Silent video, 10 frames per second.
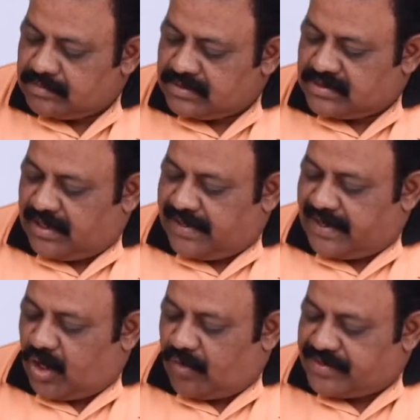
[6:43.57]

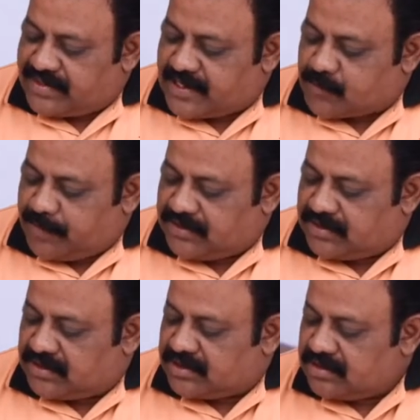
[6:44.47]
Sundry office
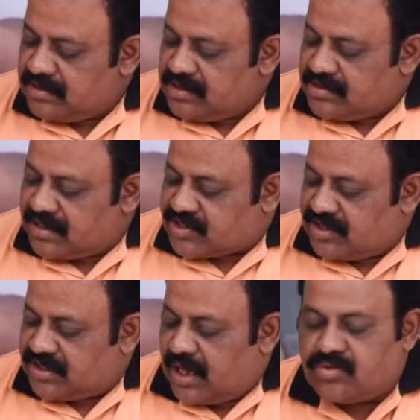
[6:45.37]
expenses
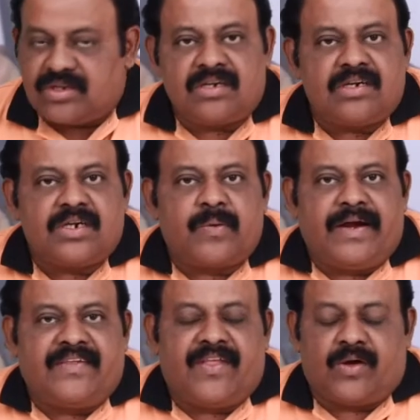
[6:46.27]
16,000,
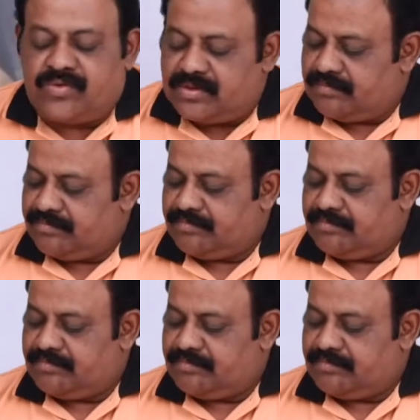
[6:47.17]
20,000.